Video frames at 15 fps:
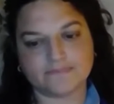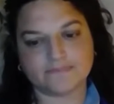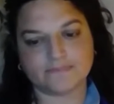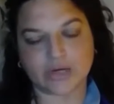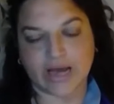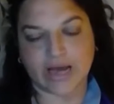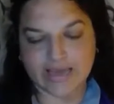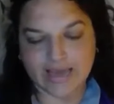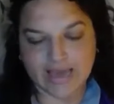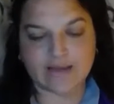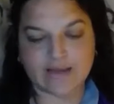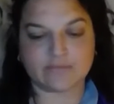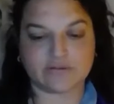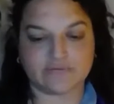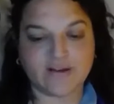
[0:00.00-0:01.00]
what I
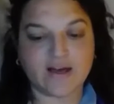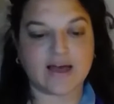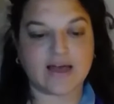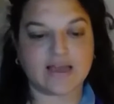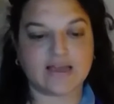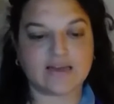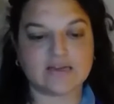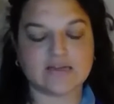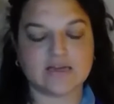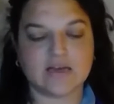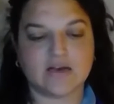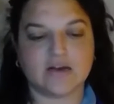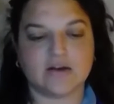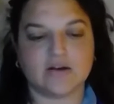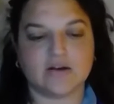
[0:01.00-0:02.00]
came to find
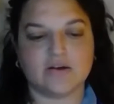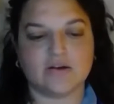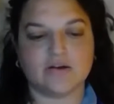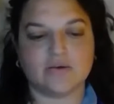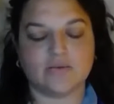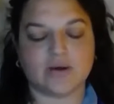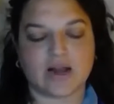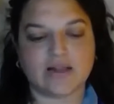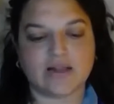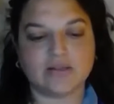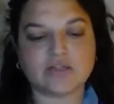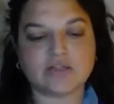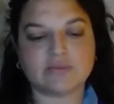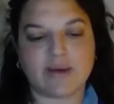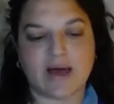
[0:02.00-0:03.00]
when I
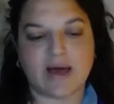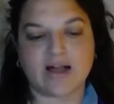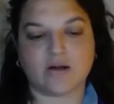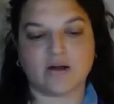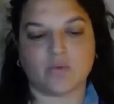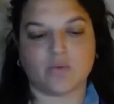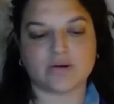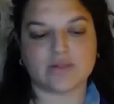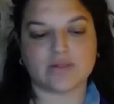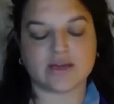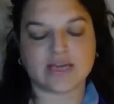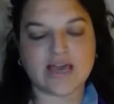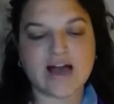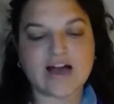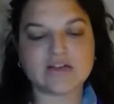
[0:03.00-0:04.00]
looked back were the
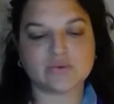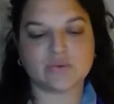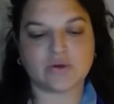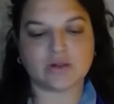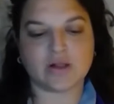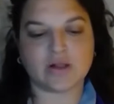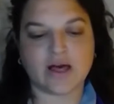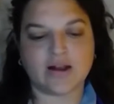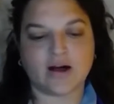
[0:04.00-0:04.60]
casual and